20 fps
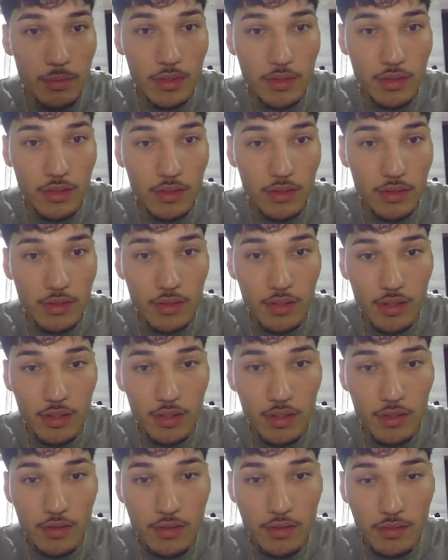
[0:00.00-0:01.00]
as you can
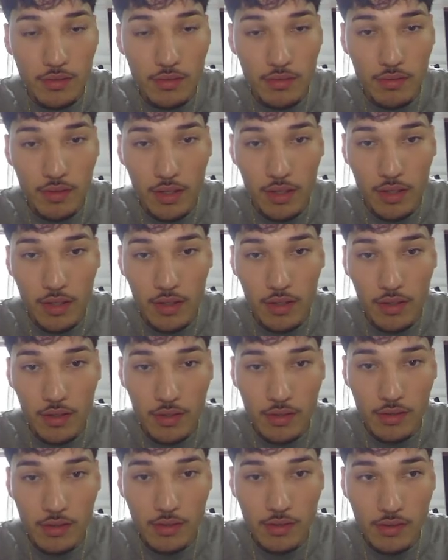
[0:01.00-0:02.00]
see right
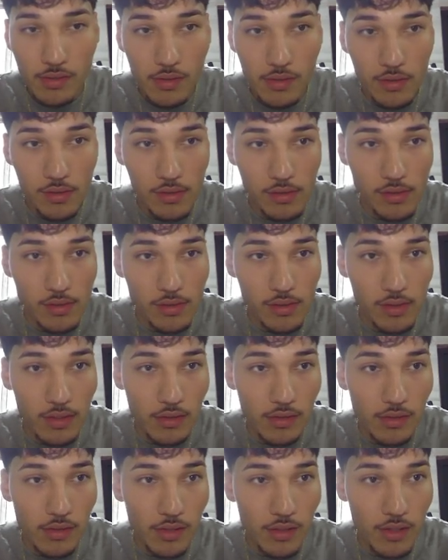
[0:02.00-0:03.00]
here, I
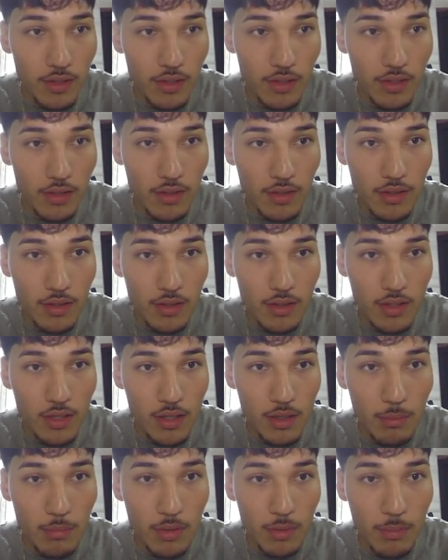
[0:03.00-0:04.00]
took it,
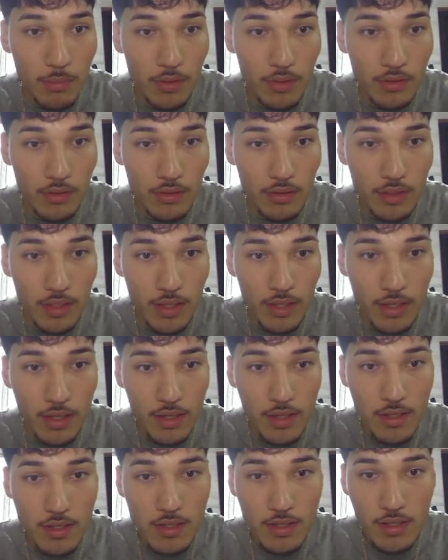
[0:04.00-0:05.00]
I'm up on the day.